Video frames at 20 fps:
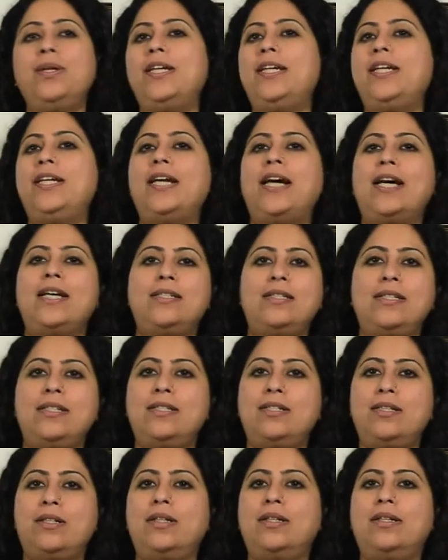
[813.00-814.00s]
he has
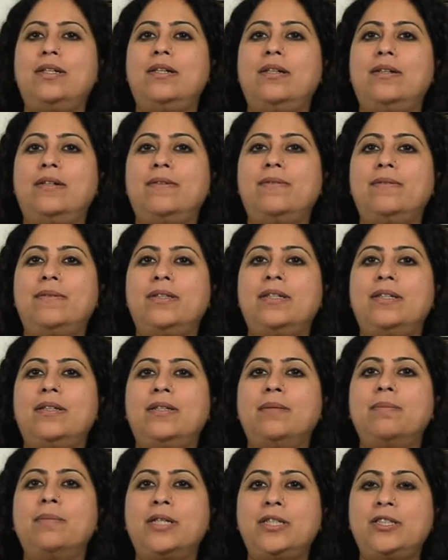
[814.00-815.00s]
his
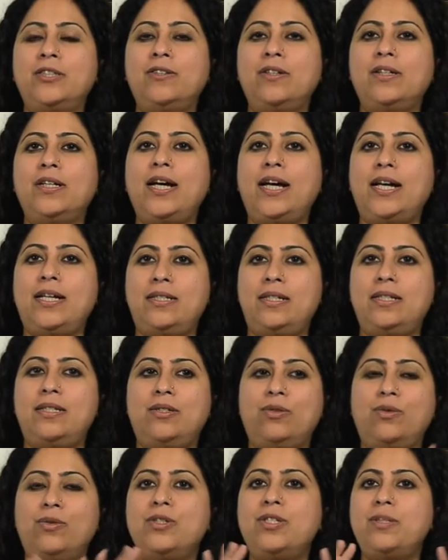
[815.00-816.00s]
the murderer has
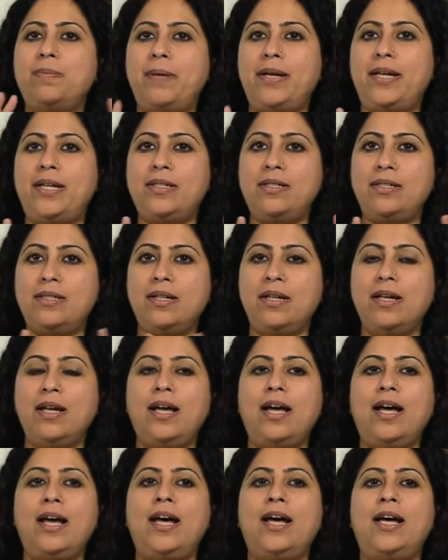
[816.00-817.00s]
his own space,
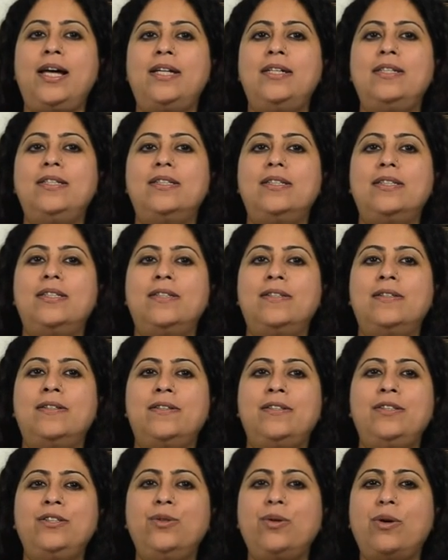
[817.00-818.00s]
and
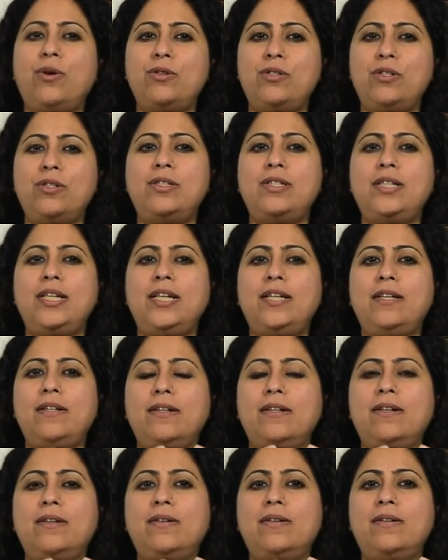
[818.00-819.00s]
you also
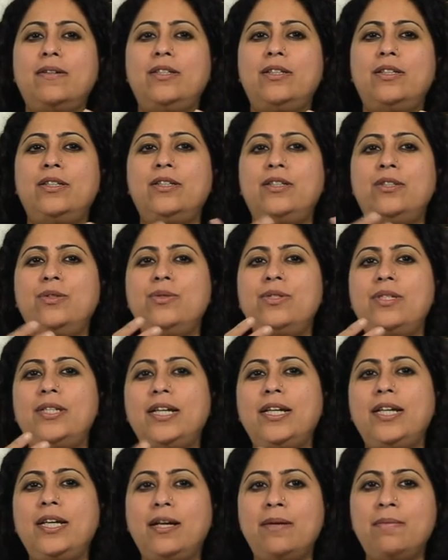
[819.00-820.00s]
see
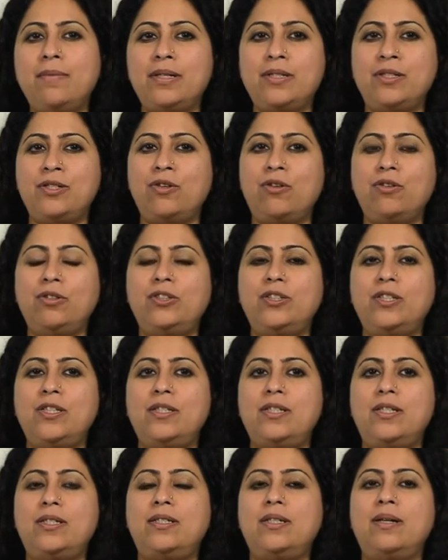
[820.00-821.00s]
him as not
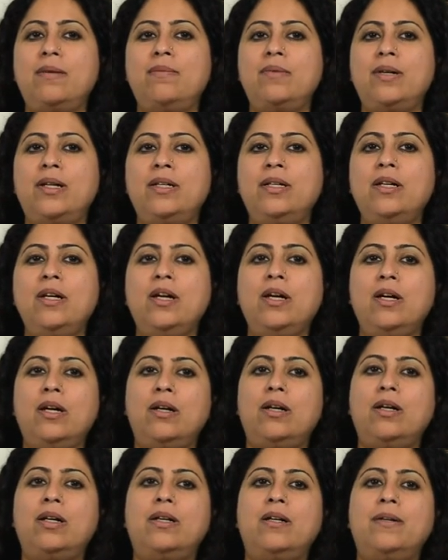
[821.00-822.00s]
just as someone.
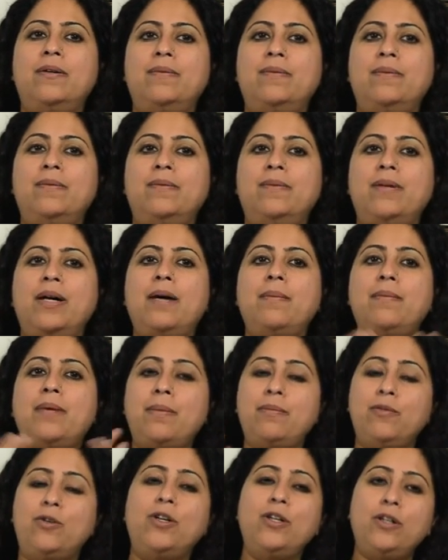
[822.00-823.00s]

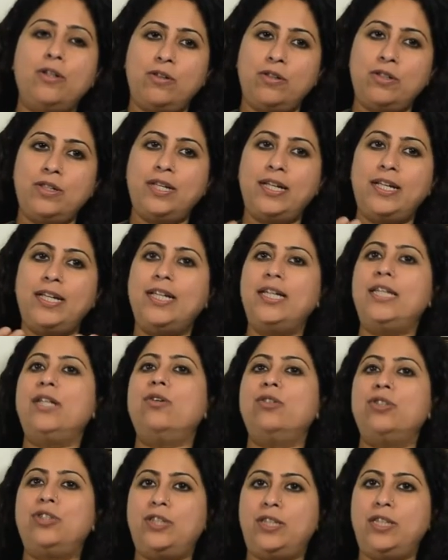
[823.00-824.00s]
I'm going to not say he
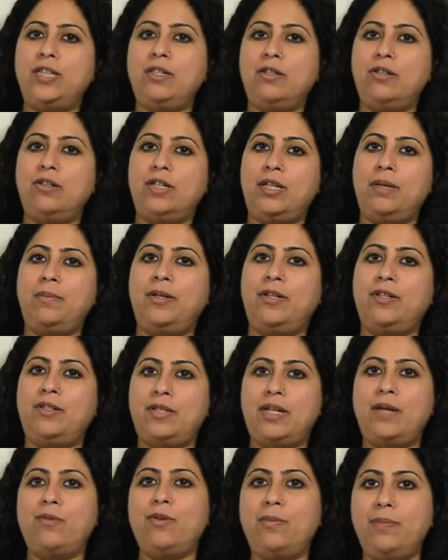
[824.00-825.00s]
or she, okay,
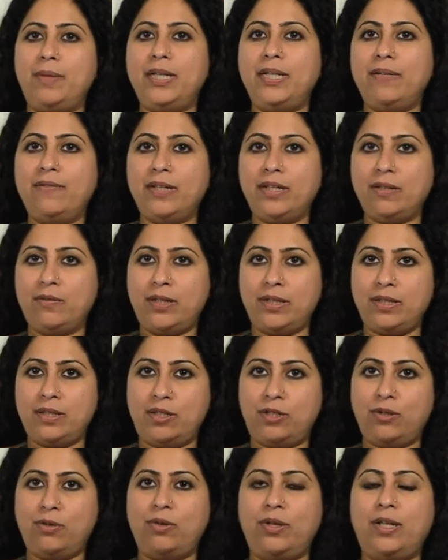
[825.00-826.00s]
because I would be giving away the
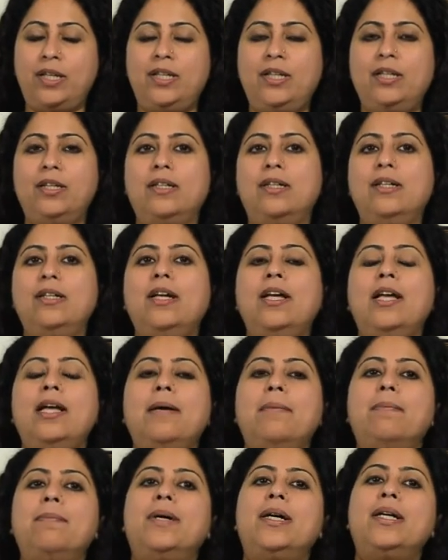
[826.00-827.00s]
story here.
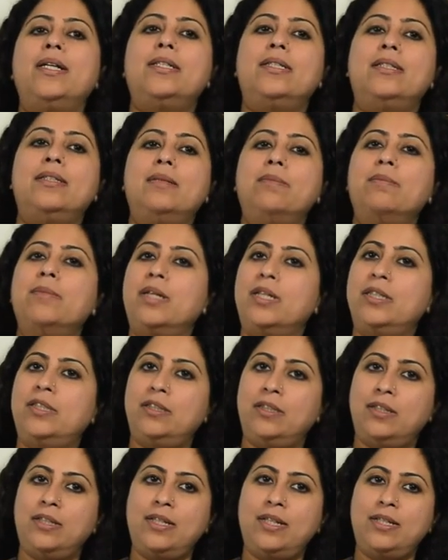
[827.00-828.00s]
But the
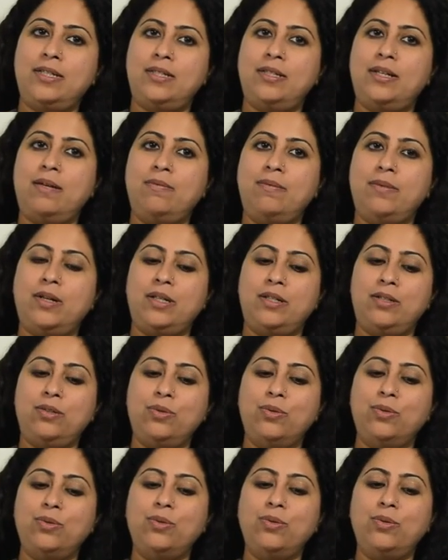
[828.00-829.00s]
murderer is someone
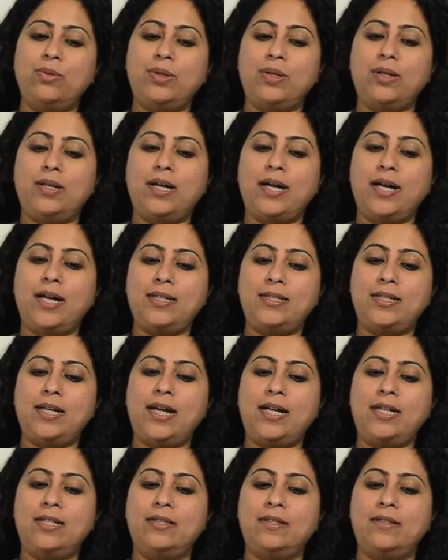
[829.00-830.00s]
who has
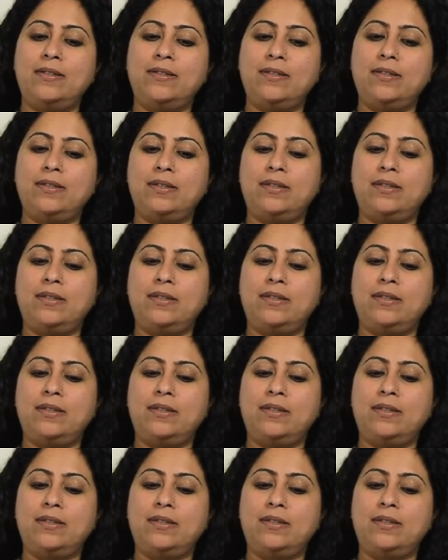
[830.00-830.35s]
had a